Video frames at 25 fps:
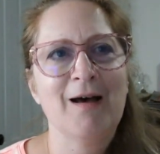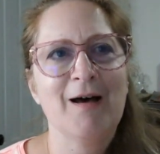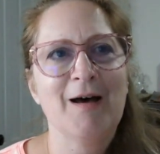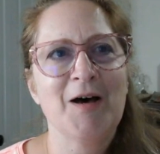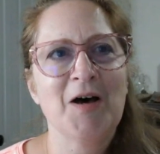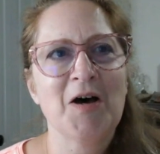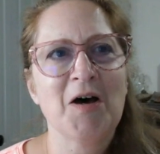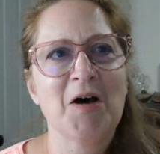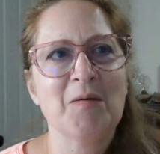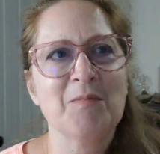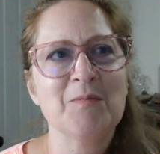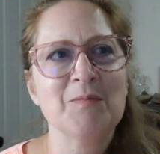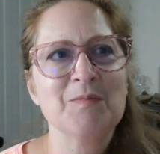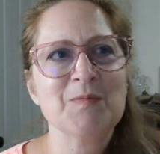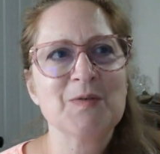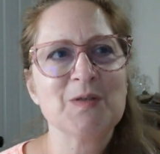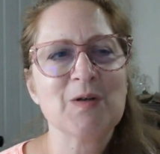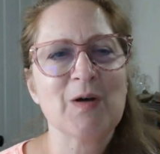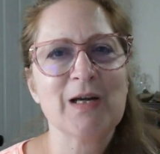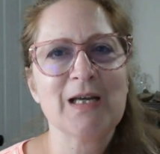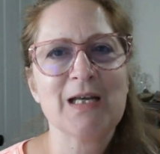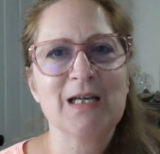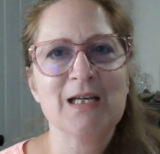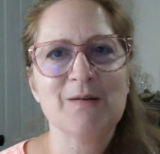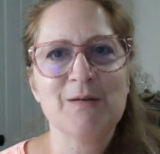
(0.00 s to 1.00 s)
um,
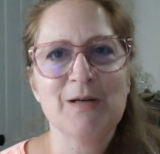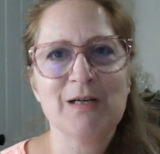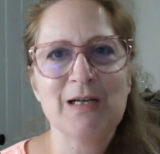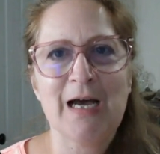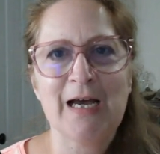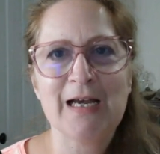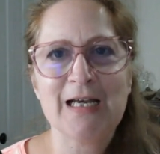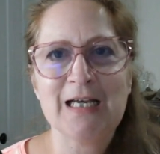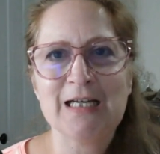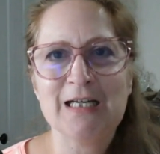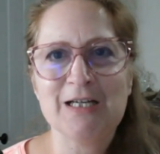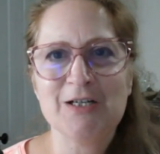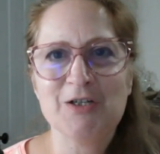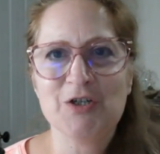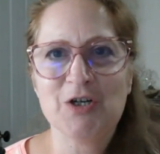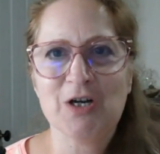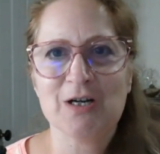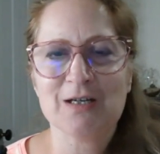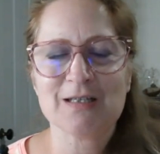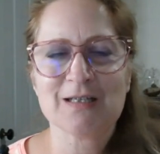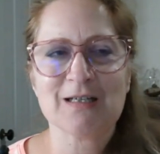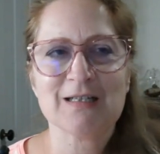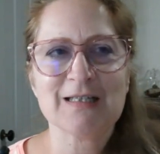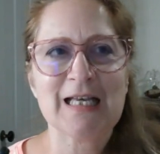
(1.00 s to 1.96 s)
so I can I can adjust,